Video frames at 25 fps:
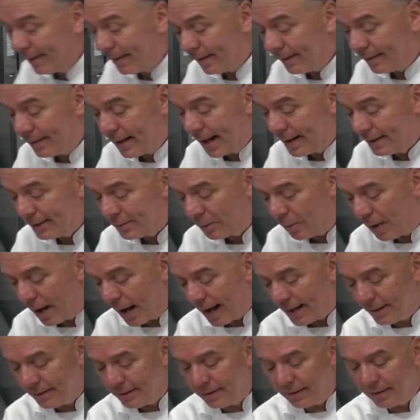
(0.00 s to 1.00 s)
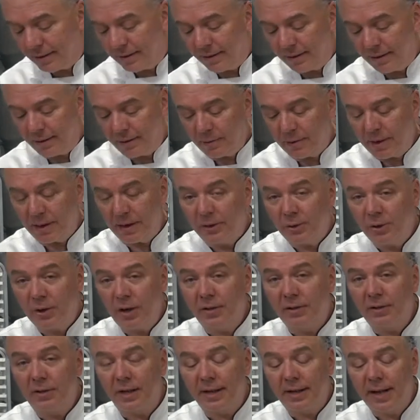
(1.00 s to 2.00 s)
nice wine, you want to
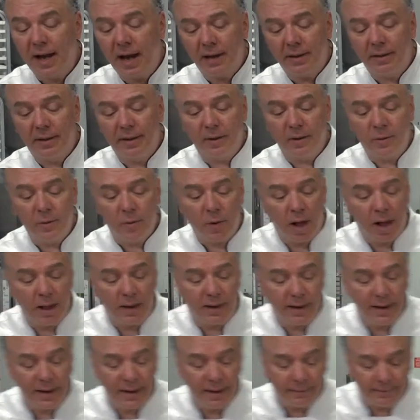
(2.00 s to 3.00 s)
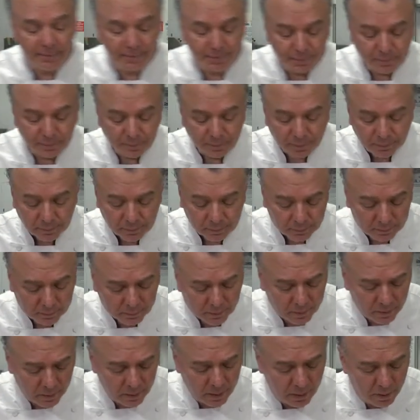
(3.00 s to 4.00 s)
judge the, the quality,
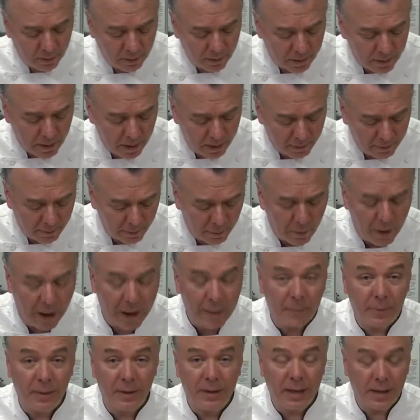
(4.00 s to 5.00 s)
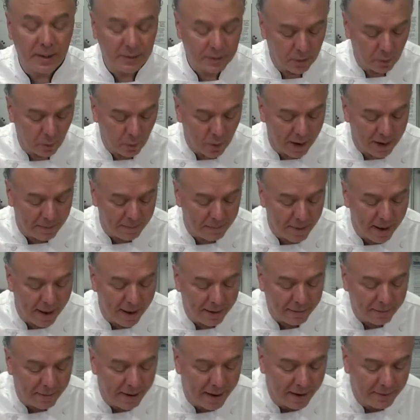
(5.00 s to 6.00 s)
the color of wine put against a white
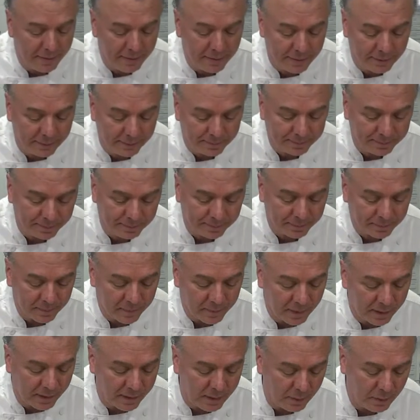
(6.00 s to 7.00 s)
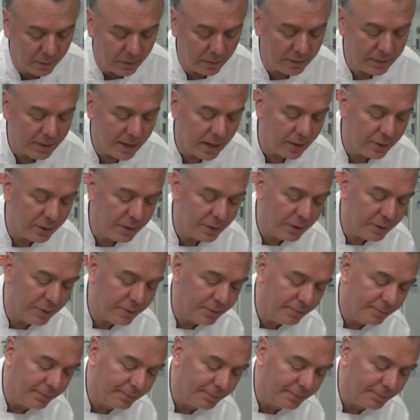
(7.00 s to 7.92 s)
background will tell you